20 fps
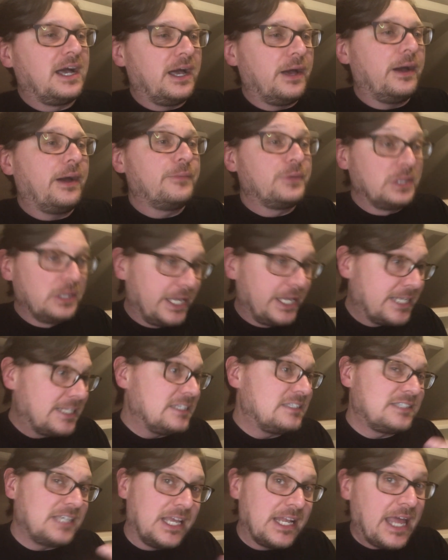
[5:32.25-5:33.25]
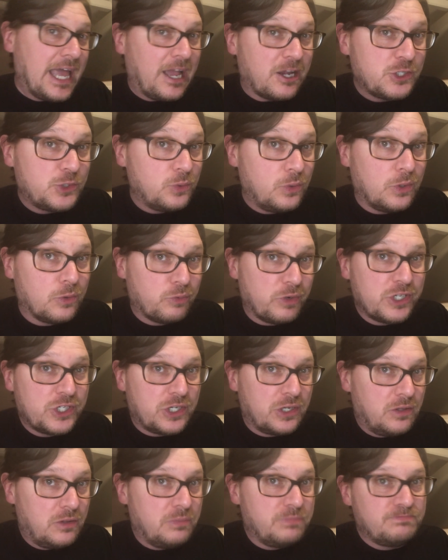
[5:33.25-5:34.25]
I would like to see an actual
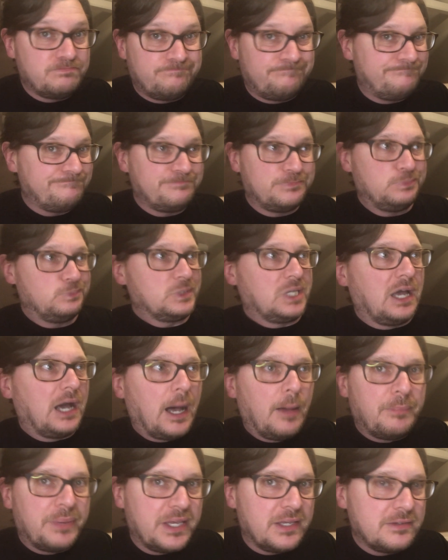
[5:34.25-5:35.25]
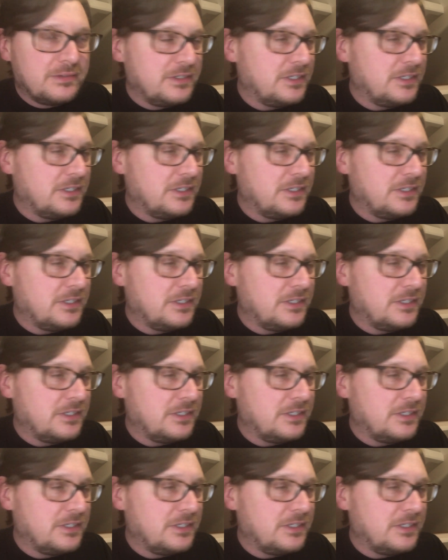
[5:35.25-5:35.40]
original copy.